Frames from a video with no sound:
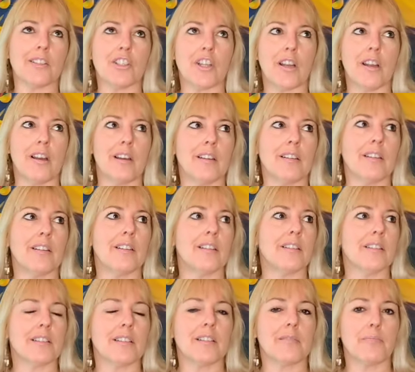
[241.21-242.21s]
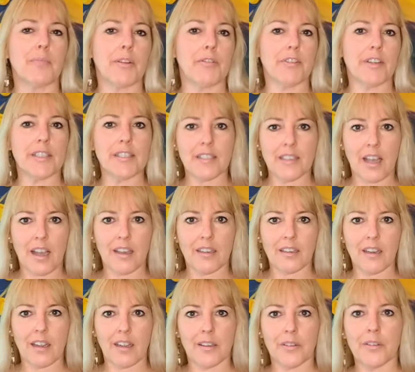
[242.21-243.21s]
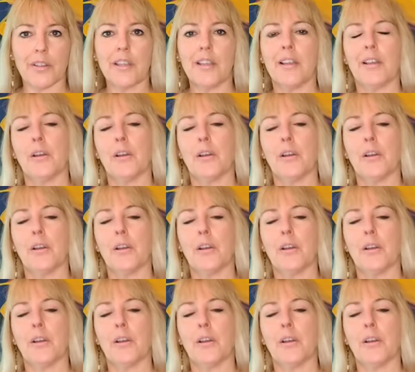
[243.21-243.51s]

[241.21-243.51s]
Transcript: John and my friend Scott and I,